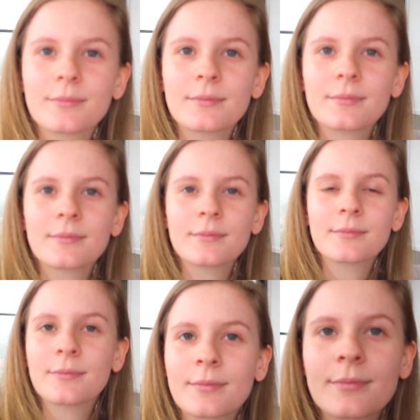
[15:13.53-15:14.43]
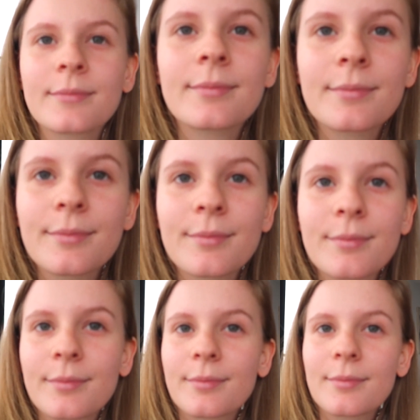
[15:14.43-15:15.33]

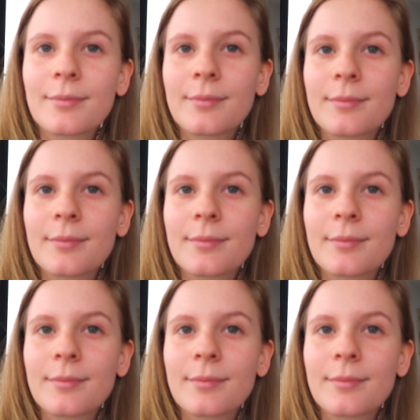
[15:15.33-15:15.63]
Nothing is said.